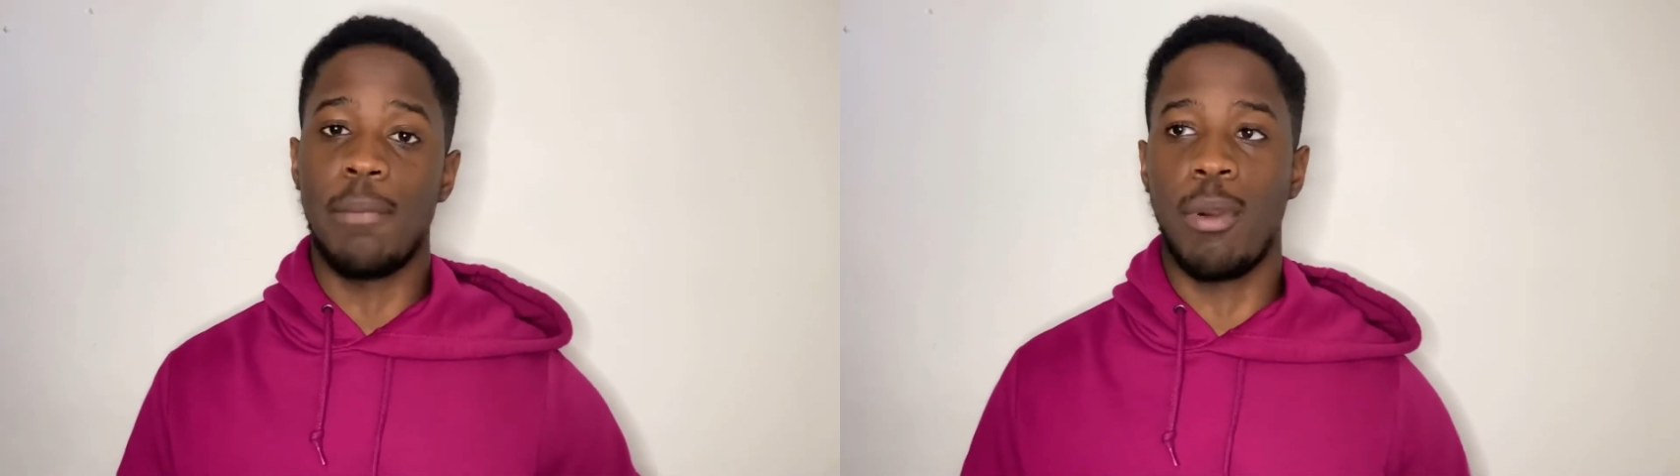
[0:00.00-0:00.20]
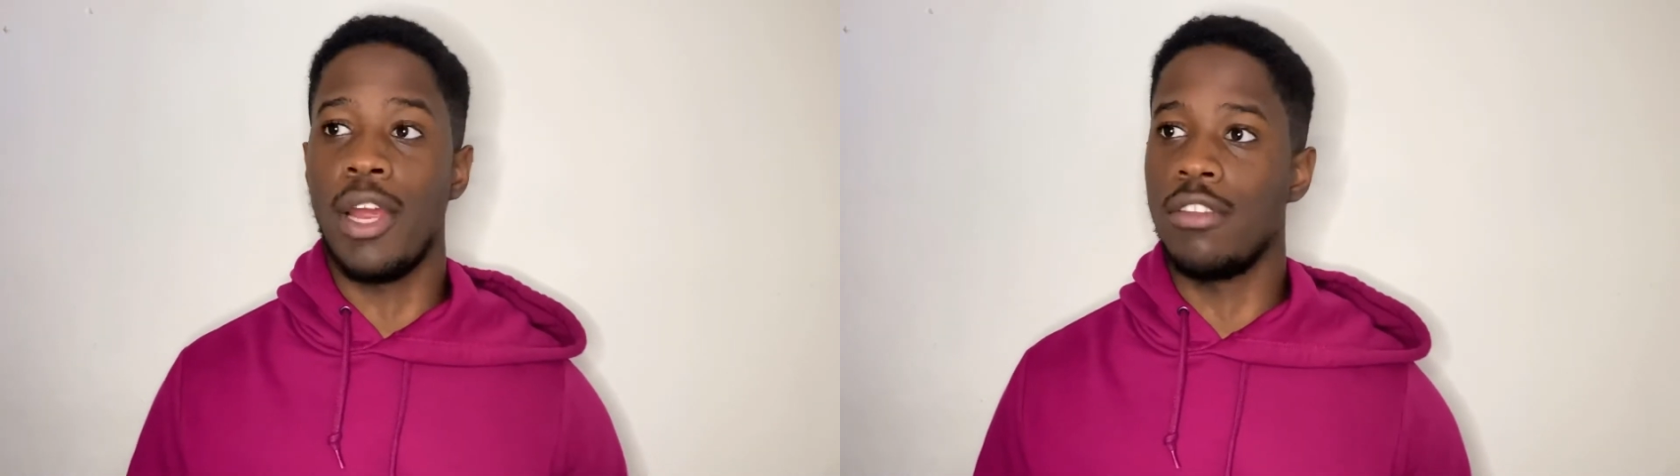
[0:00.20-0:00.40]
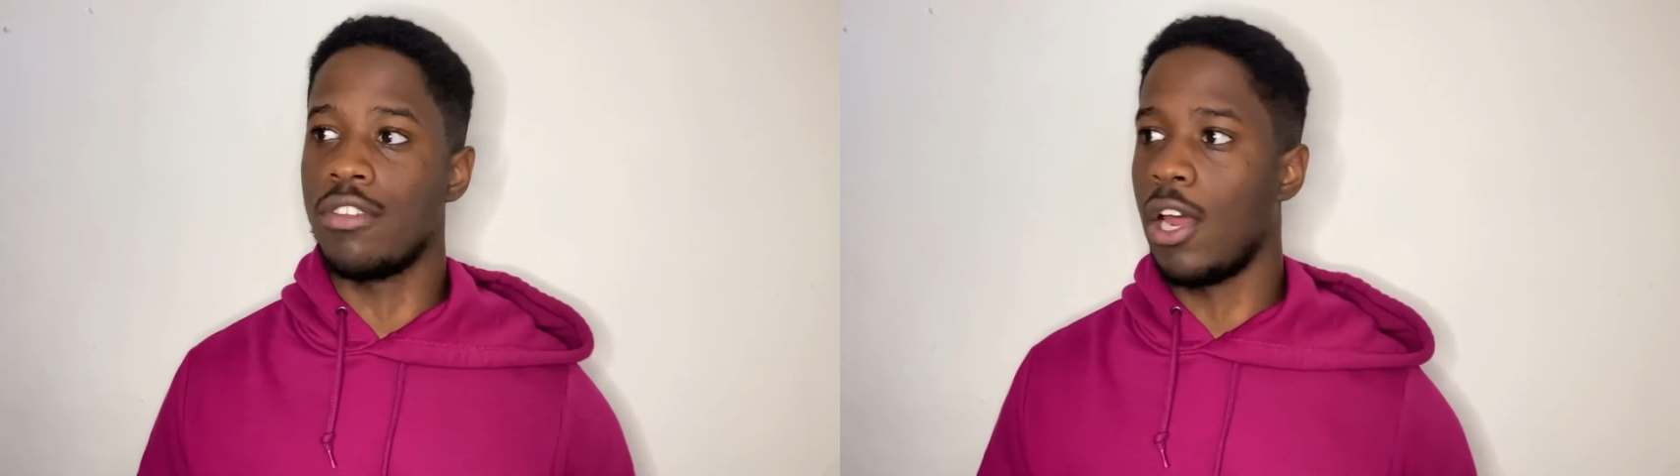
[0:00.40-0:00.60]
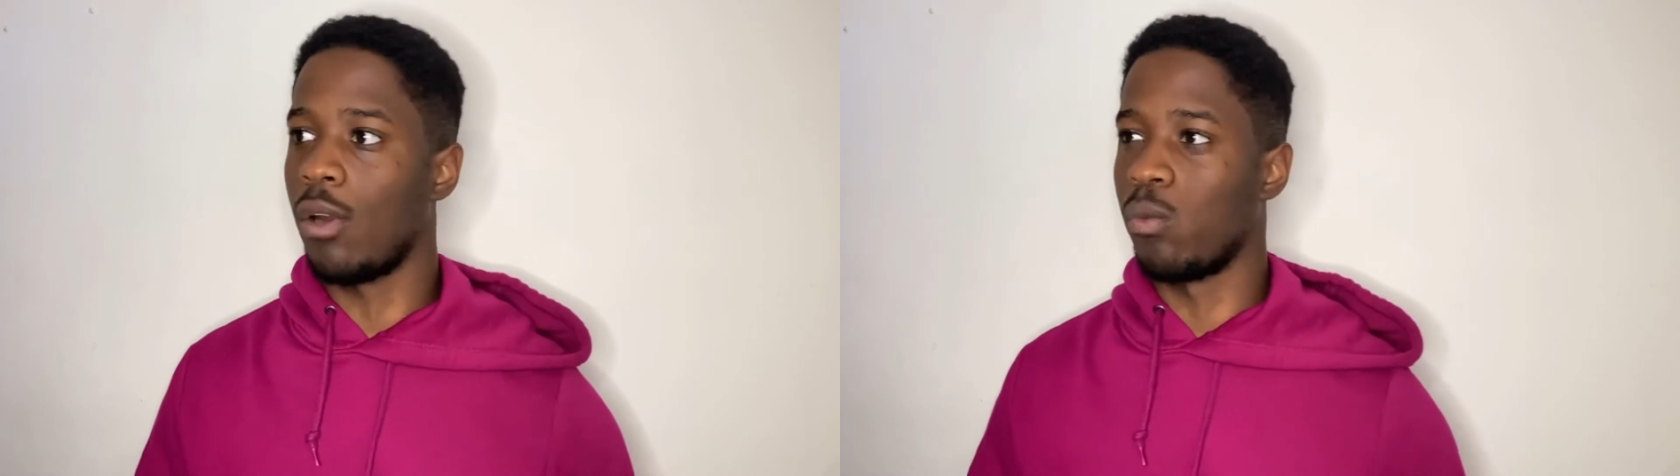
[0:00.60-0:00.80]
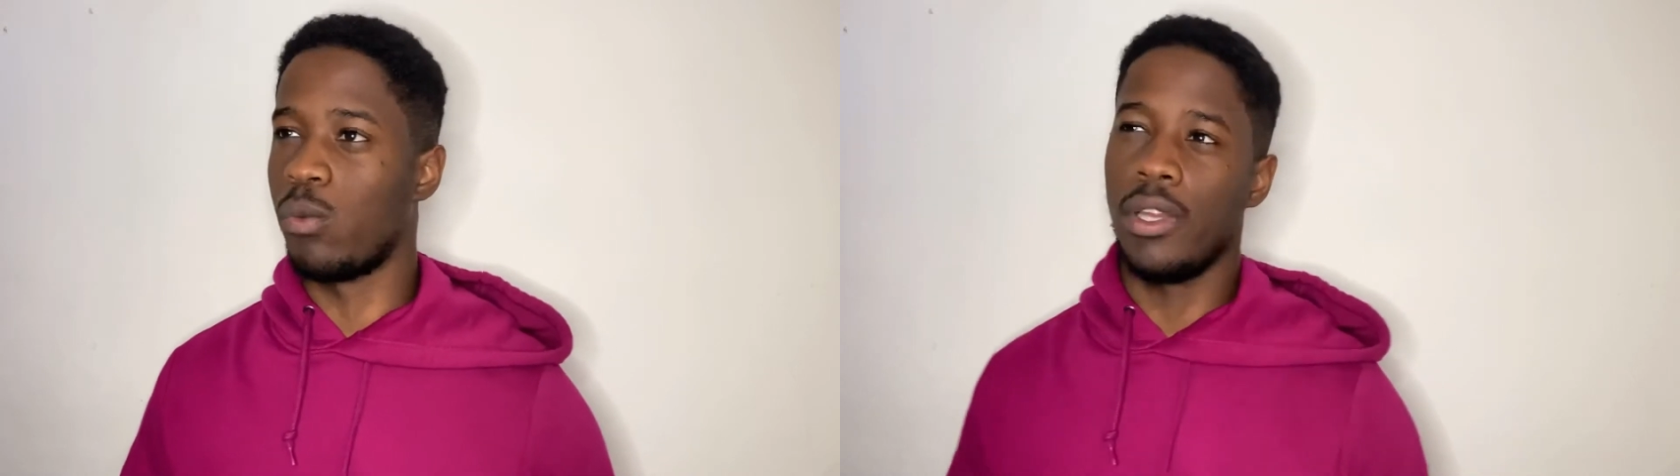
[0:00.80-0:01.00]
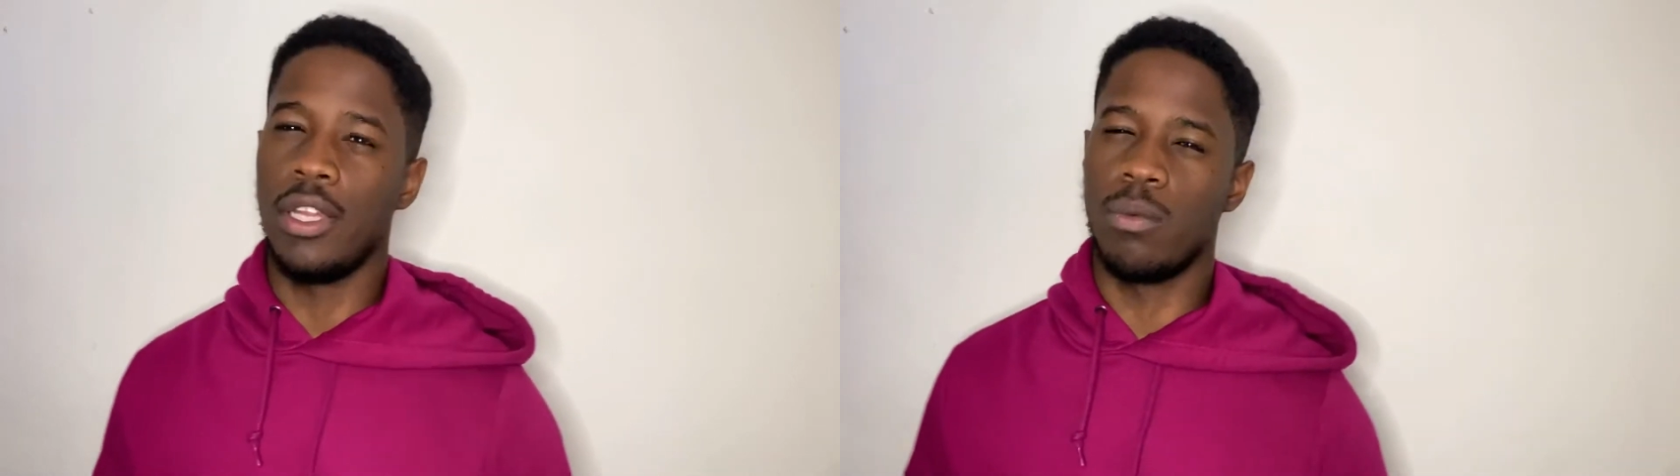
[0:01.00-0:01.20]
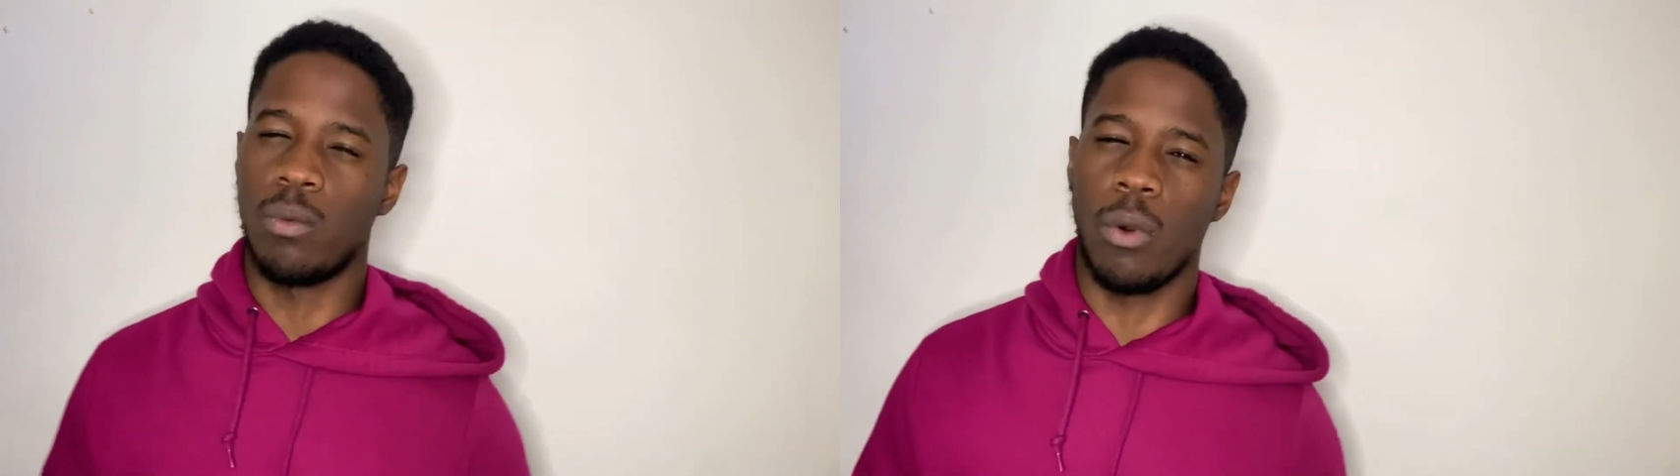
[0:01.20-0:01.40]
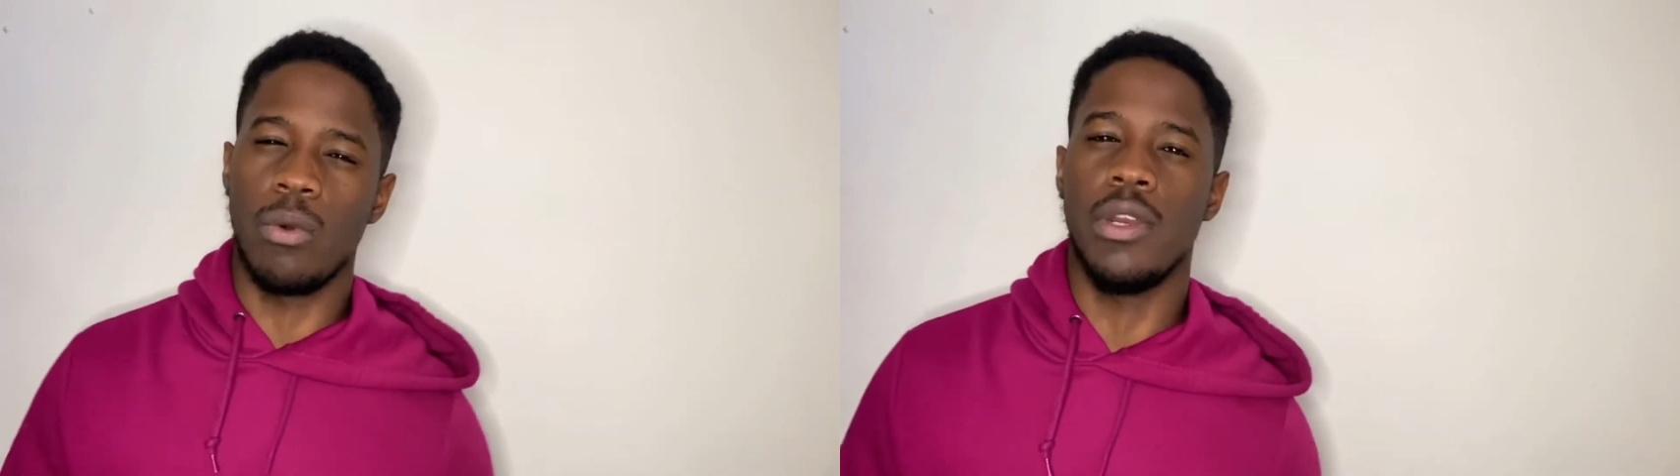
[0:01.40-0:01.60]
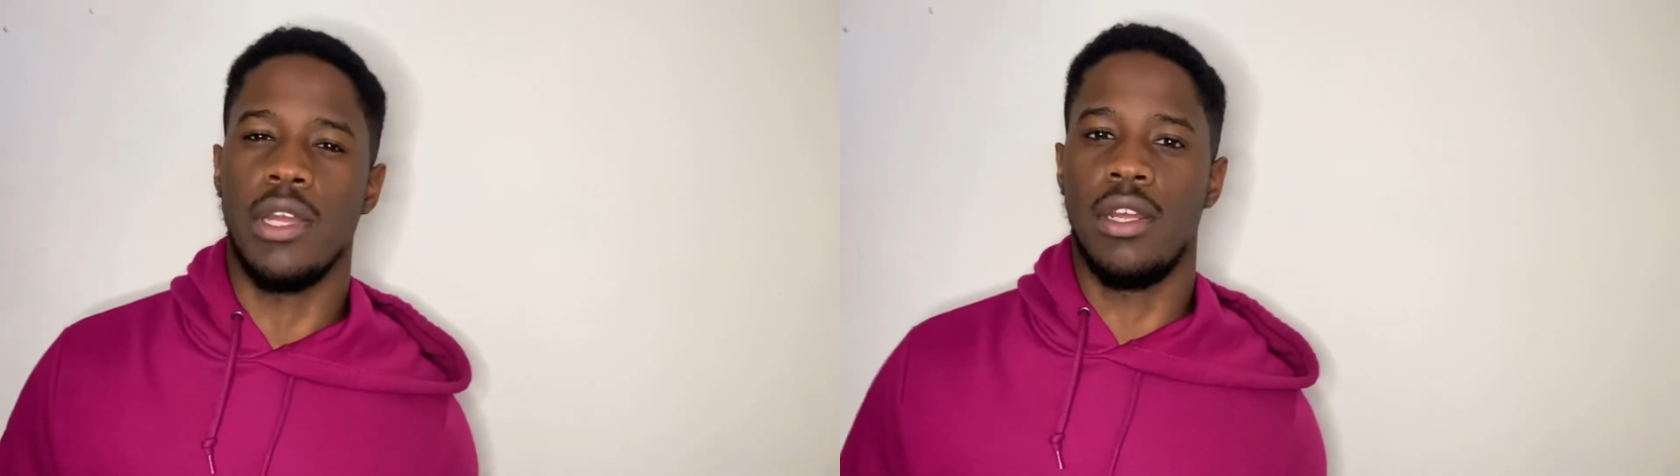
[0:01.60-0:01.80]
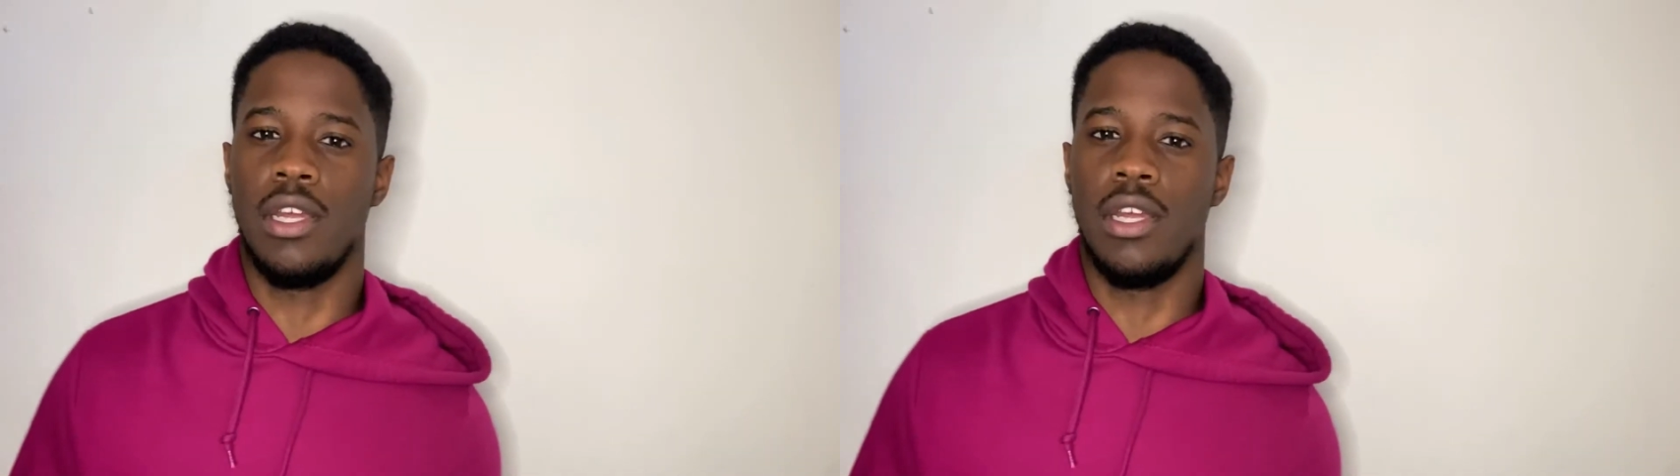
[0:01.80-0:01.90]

pranks that are really ruining it.